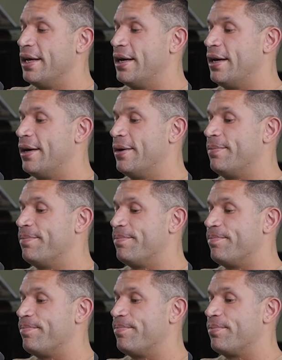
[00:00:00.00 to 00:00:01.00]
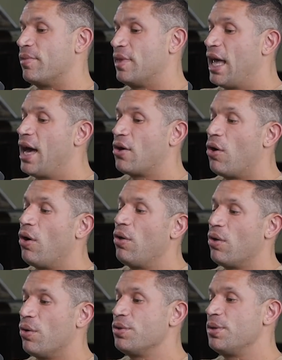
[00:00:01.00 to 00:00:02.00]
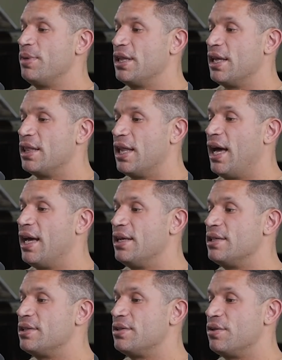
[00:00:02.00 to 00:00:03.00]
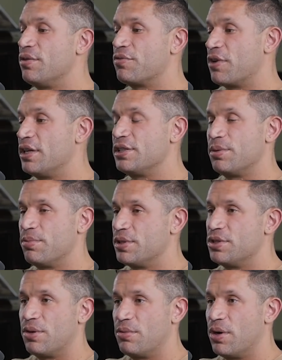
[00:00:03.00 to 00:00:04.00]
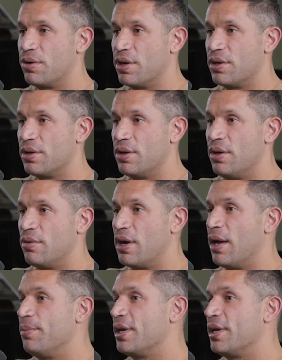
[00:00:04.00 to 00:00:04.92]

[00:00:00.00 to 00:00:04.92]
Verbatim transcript: That all ultimately led to the friendship with Joe Rogan, right?